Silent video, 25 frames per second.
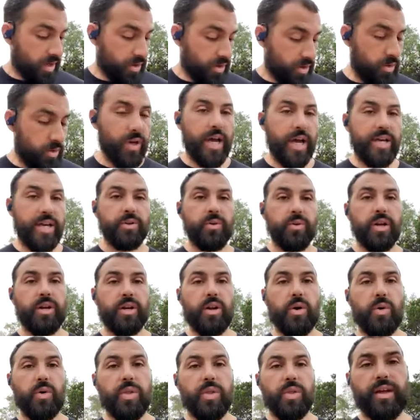You guys already
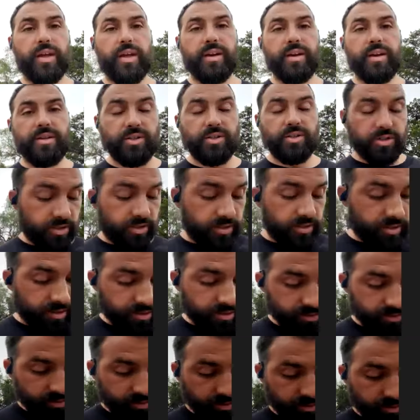know that. It's just
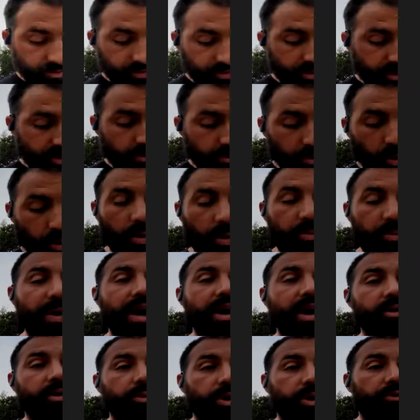more apparent
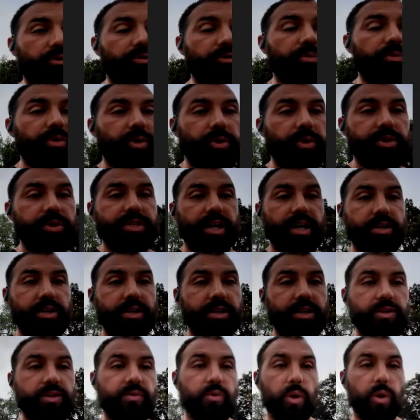when we go from 30 seconds to
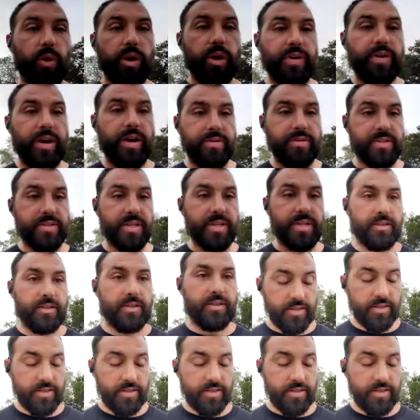45 seconds.